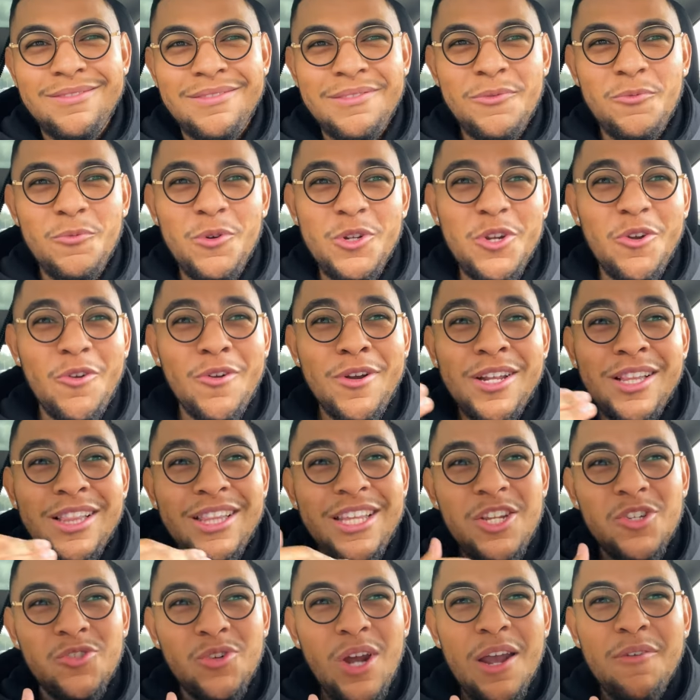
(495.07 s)
When you're an
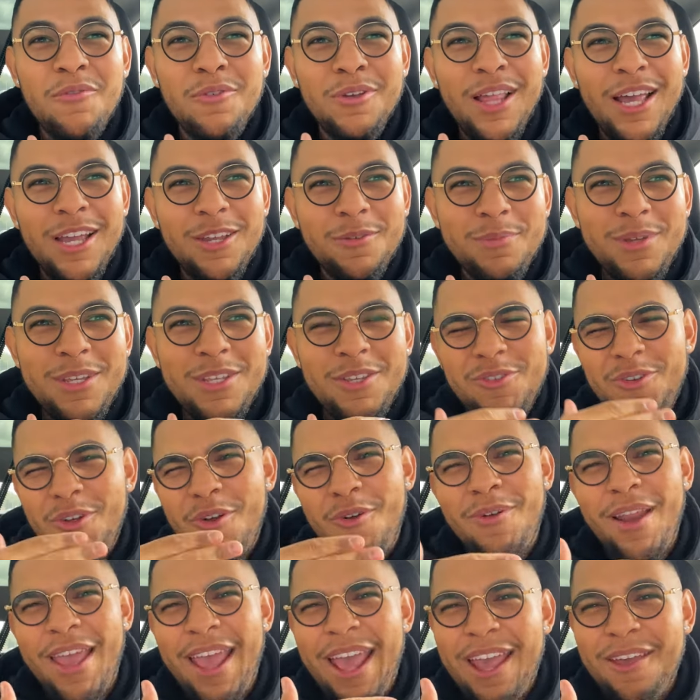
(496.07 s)
elite driver like me, you
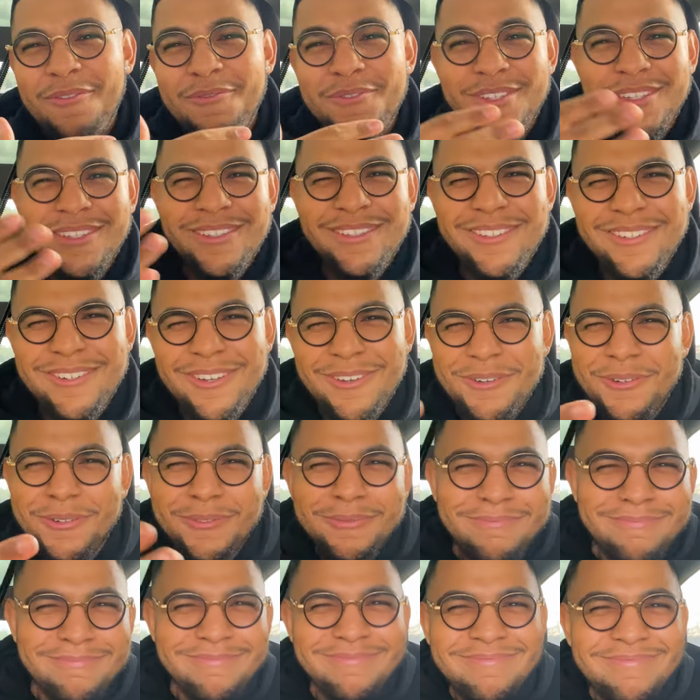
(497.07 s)
don't have to, you know,
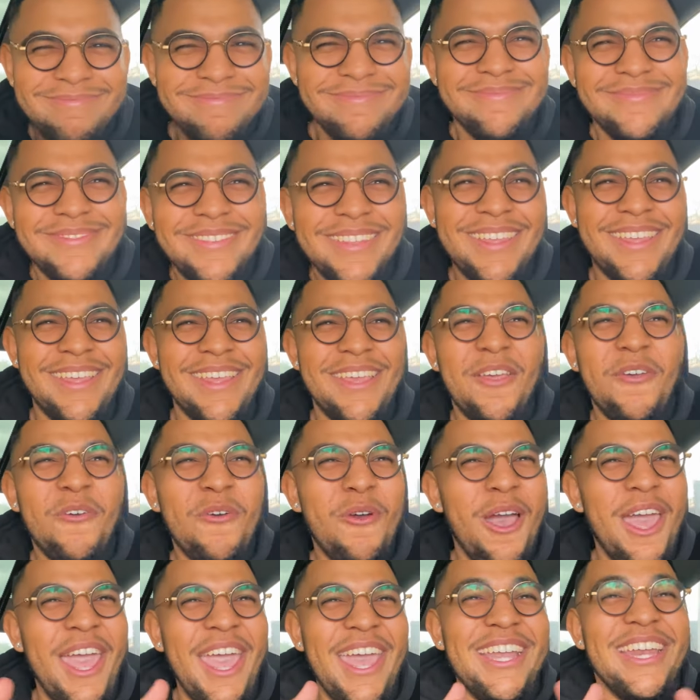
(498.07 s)

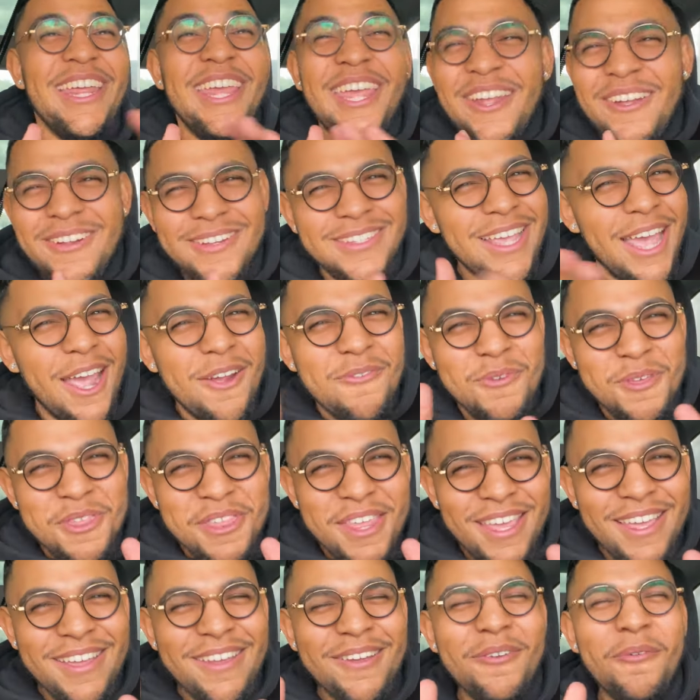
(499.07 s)
adhere to everything,